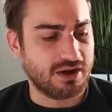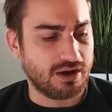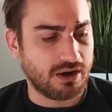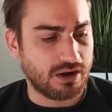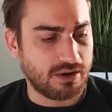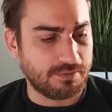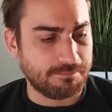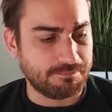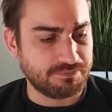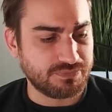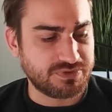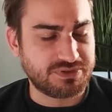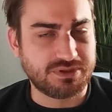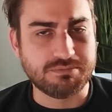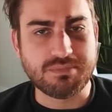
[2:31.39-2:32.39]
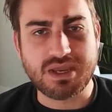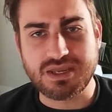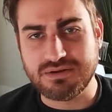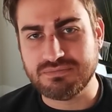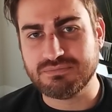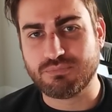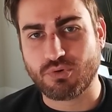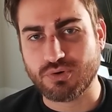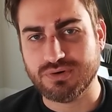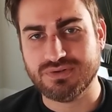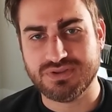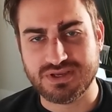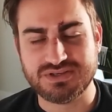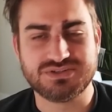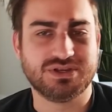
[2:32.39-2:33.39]
Um, the main
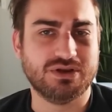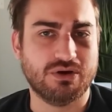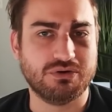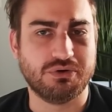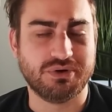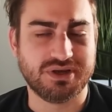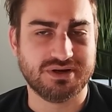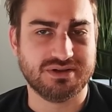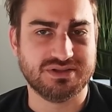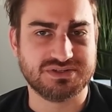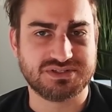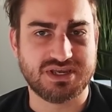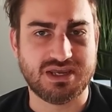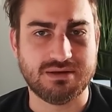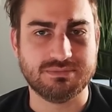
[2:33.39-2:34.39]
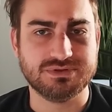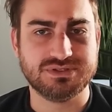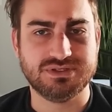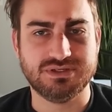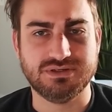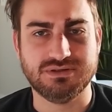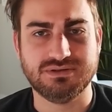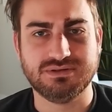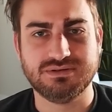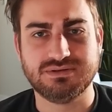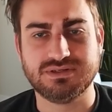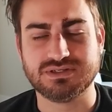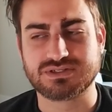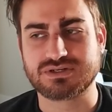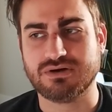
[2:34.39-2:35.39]
important things to know going into this game is the
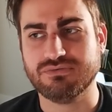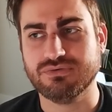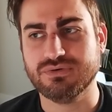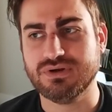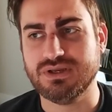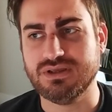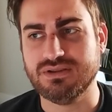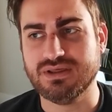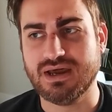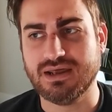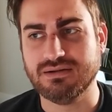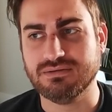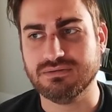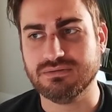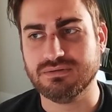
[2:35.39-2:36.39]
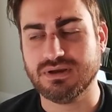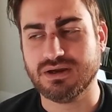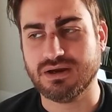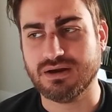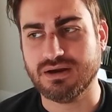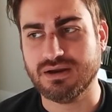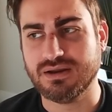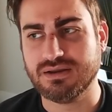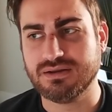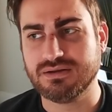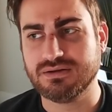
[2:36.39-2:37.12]
discovery that uh,